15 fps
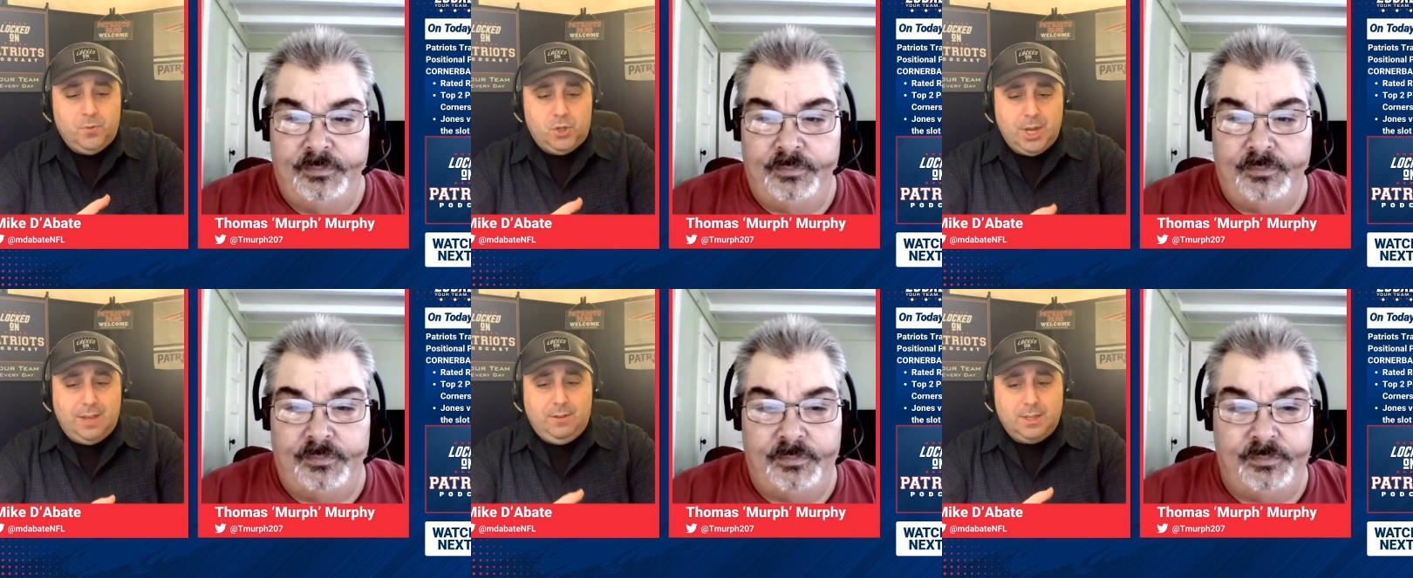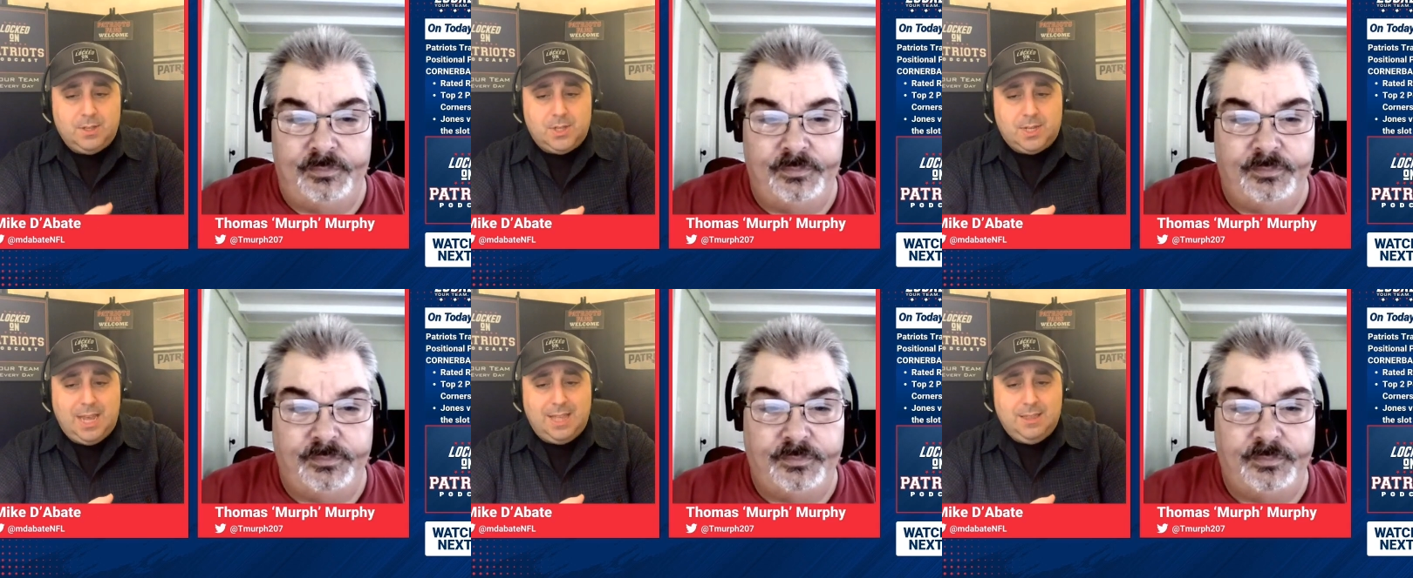Speaker 1: Jalen
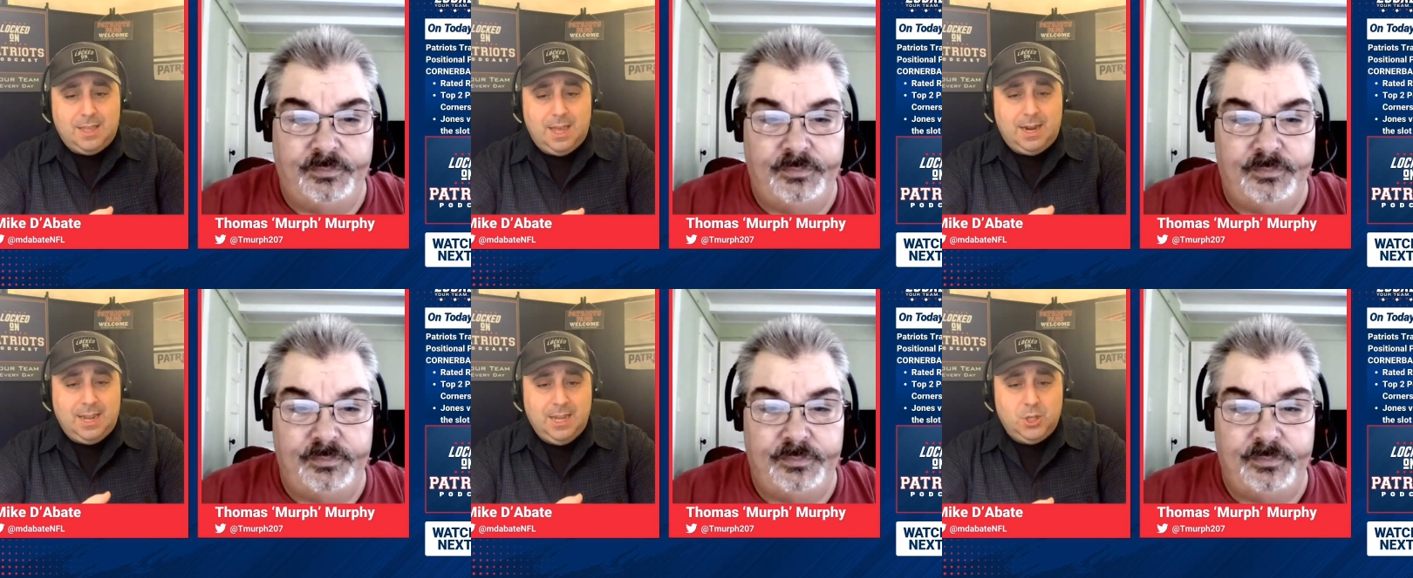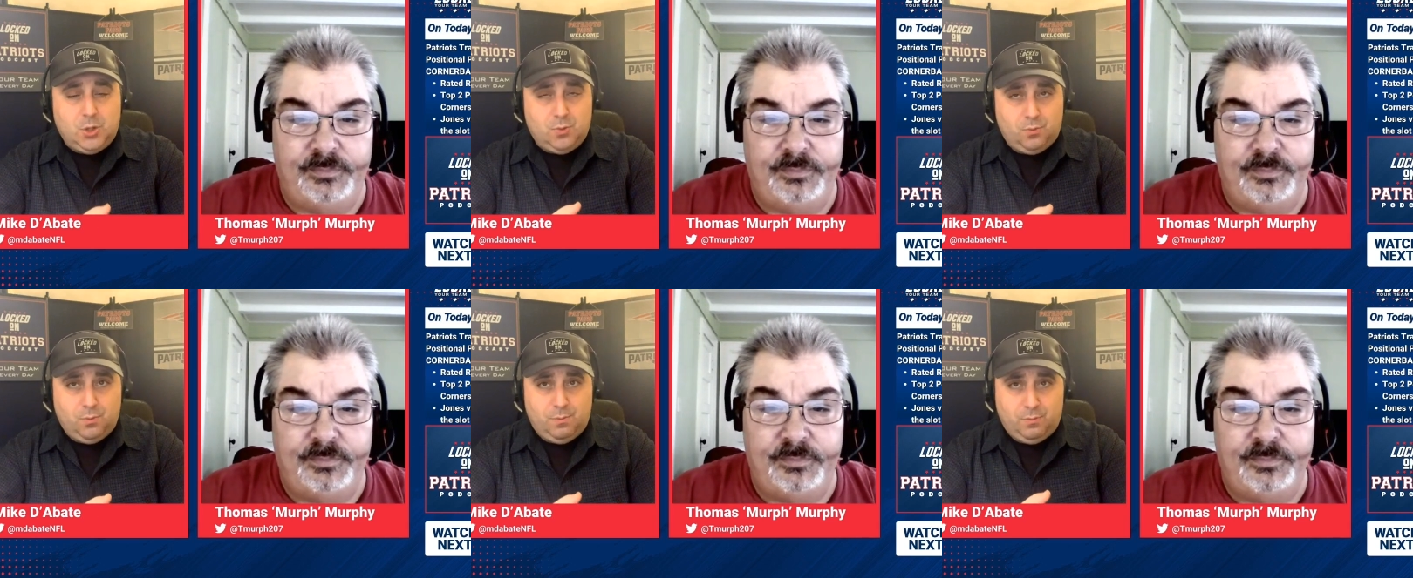said that
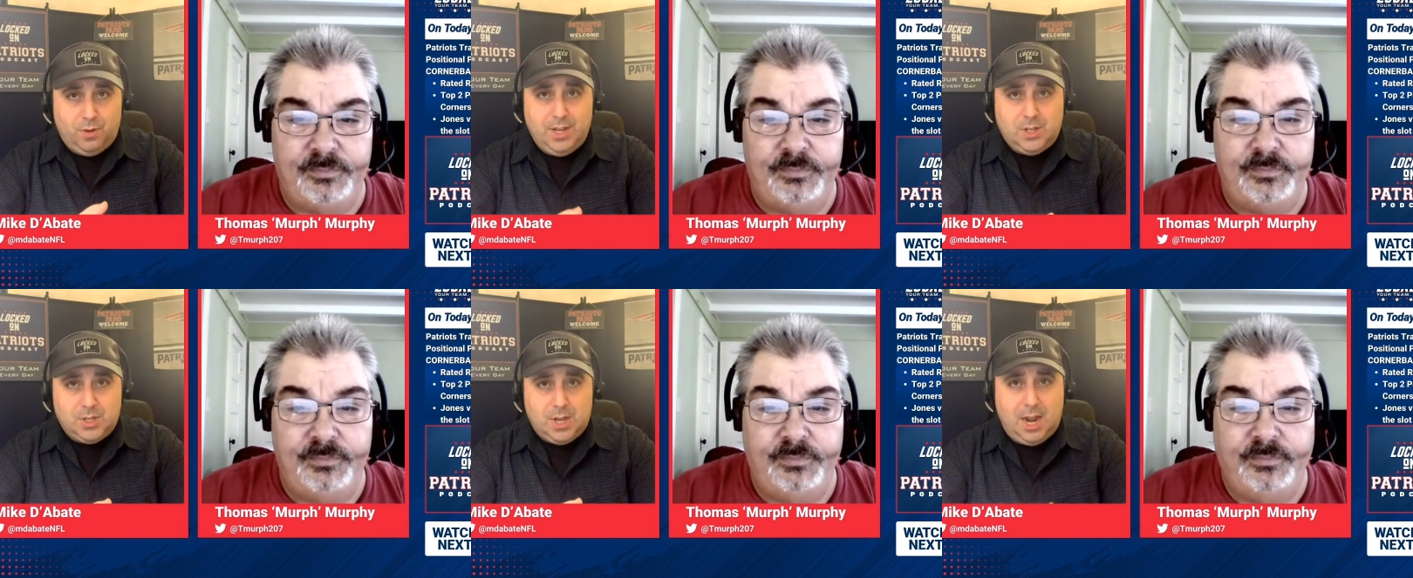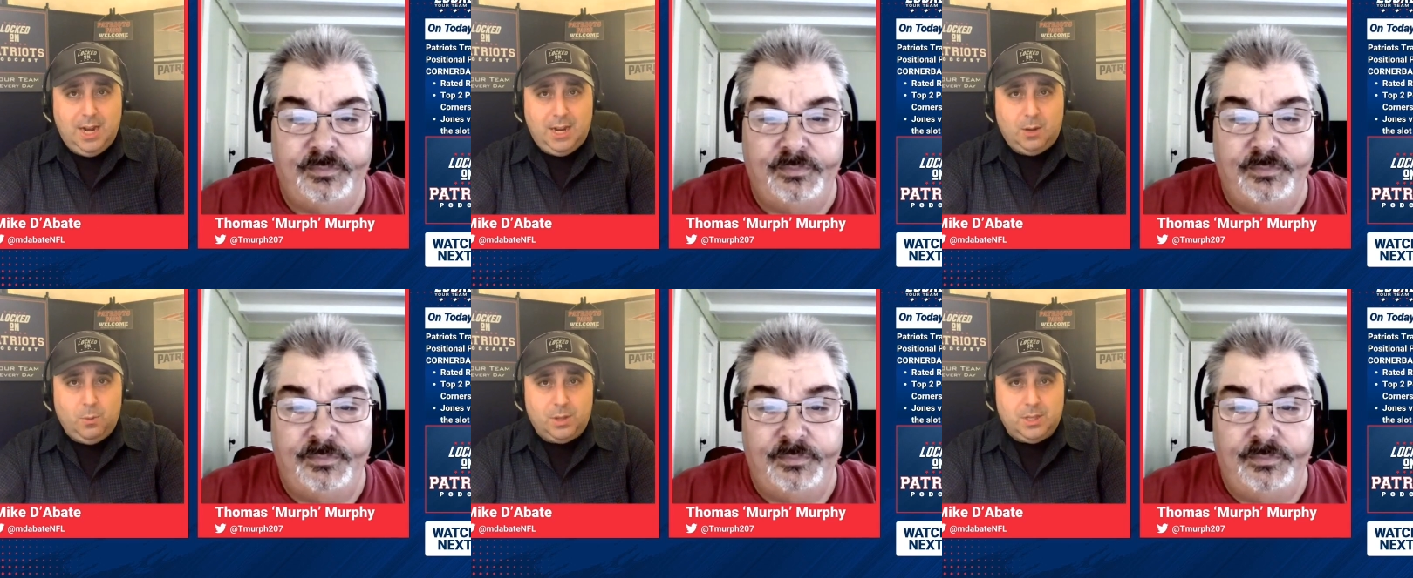his
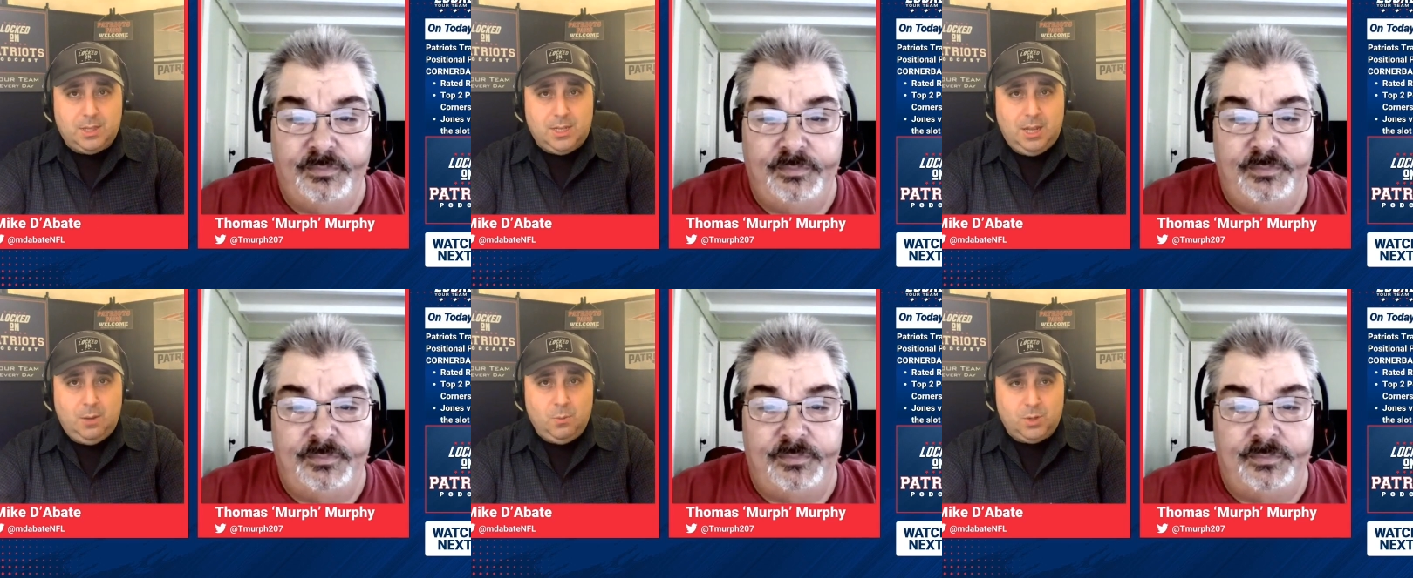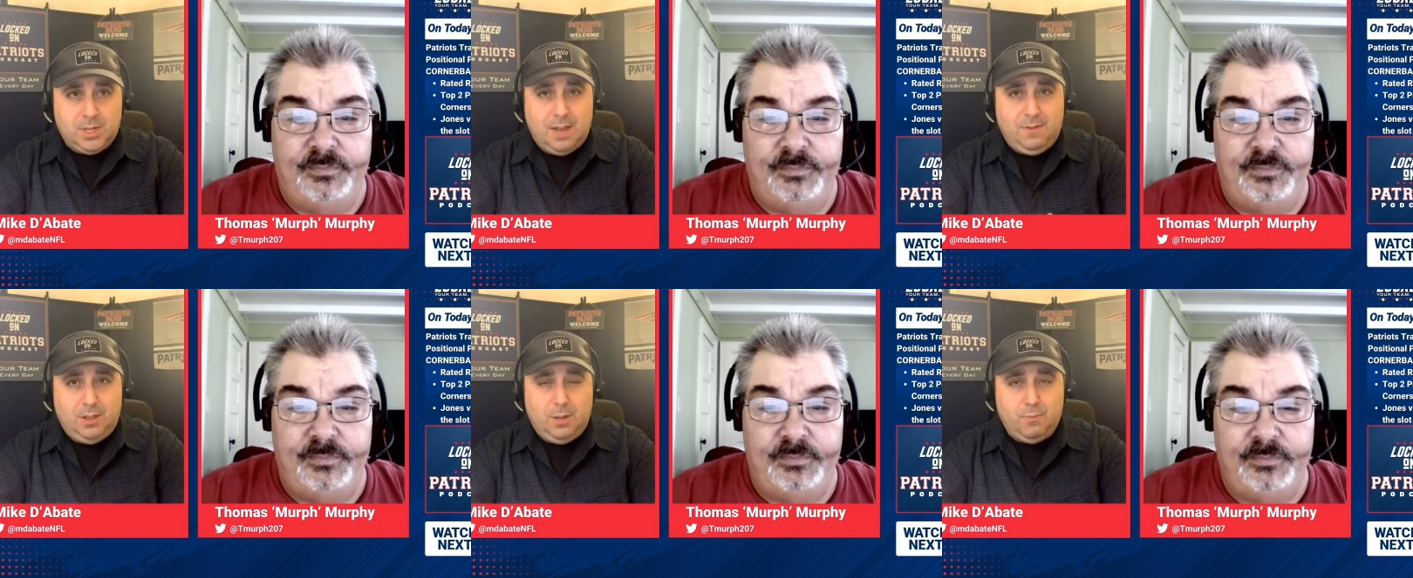re-signing with the team was
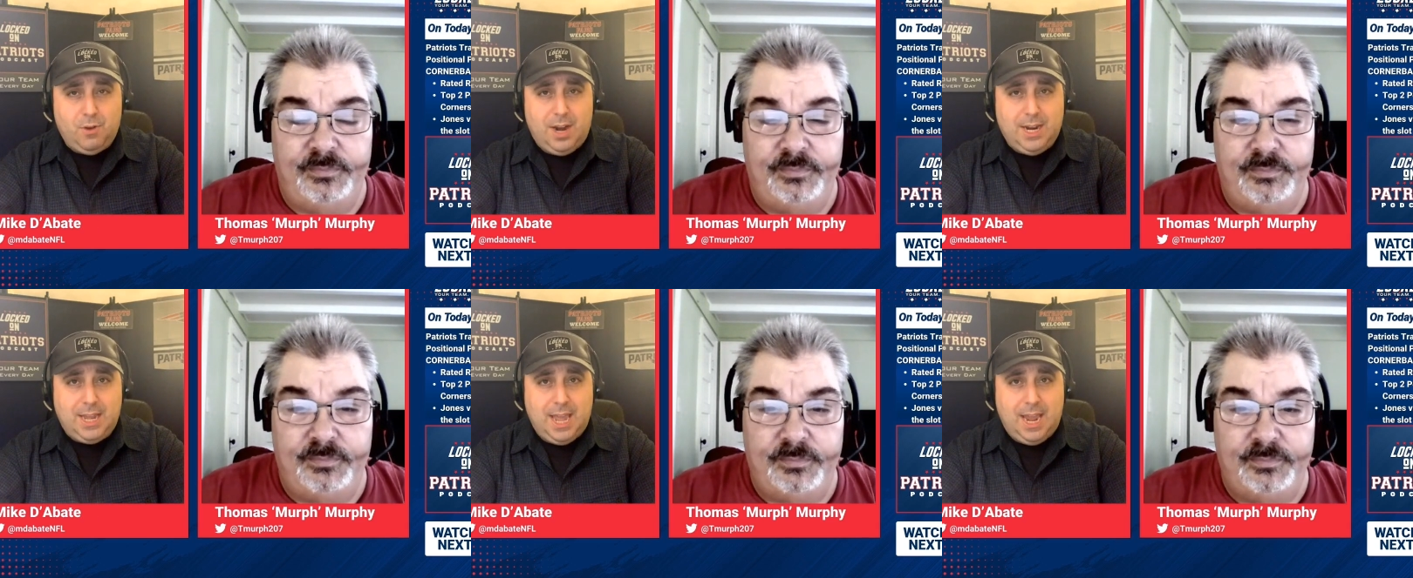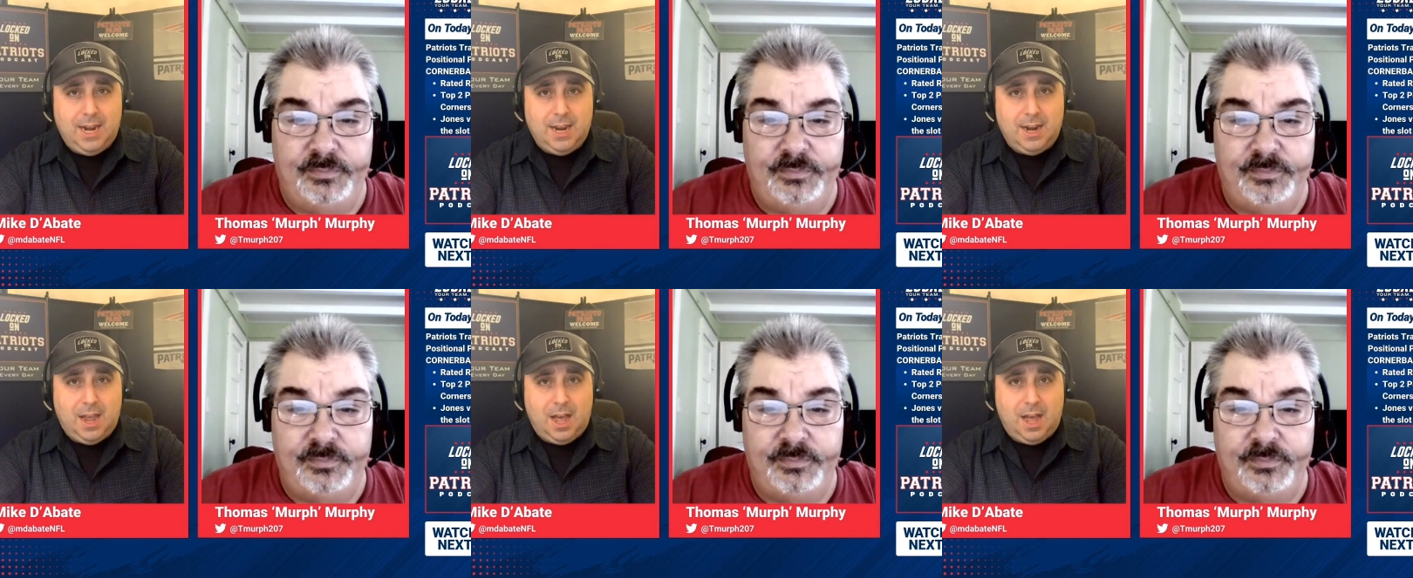heavily predicated